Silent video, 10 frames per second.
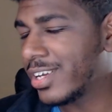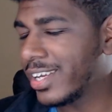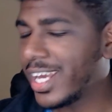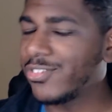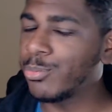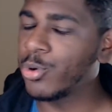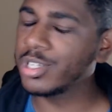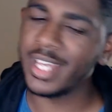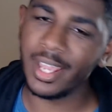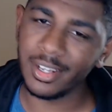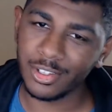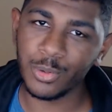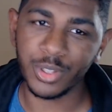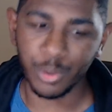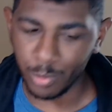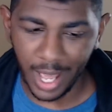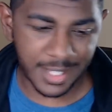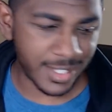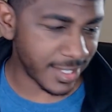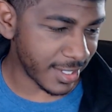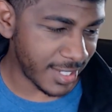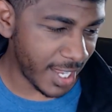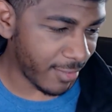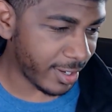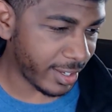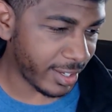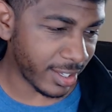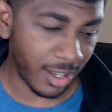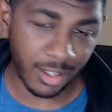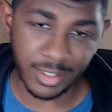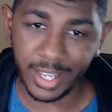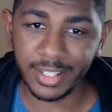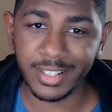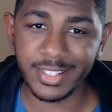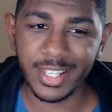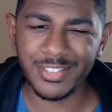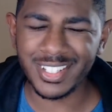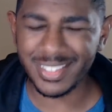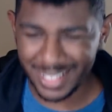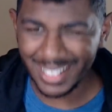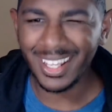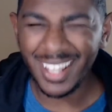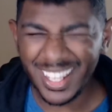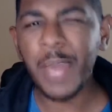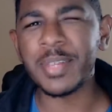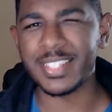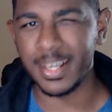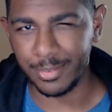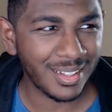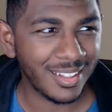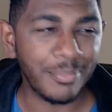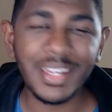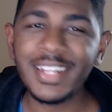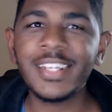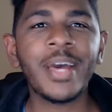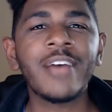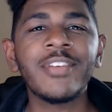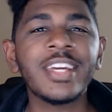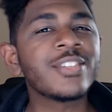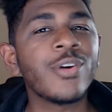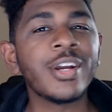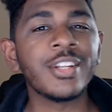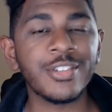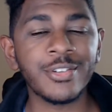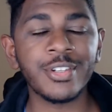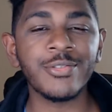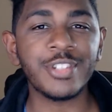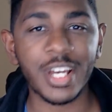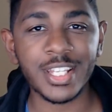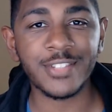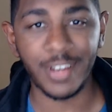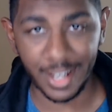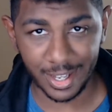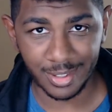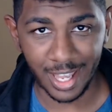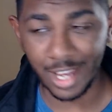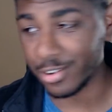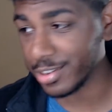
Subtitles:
get even more technical with the rod sensitivity and all that good stuff. Just keep it simple. Medium heavy is going to do you just fine. And on the